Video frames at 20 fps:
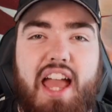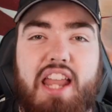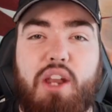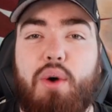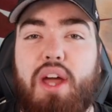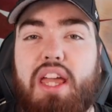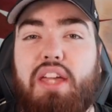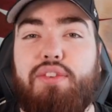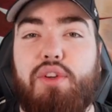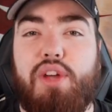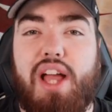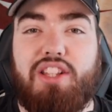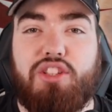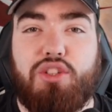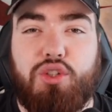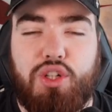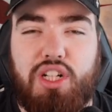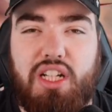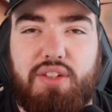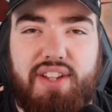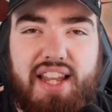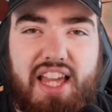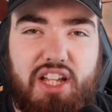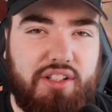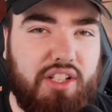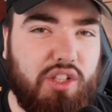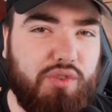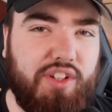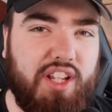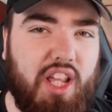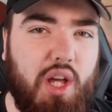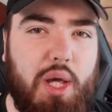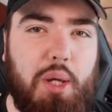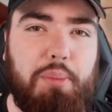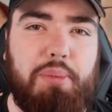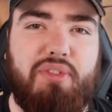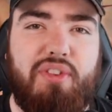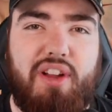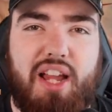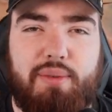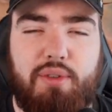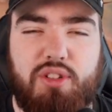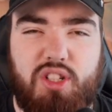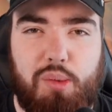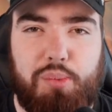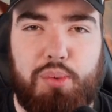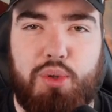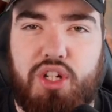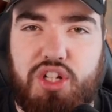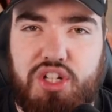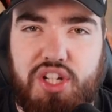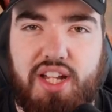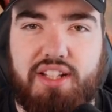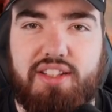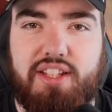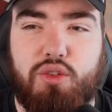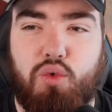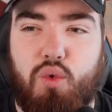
Anyway, if you guys could leave a like on this video, it would be very much appreciated.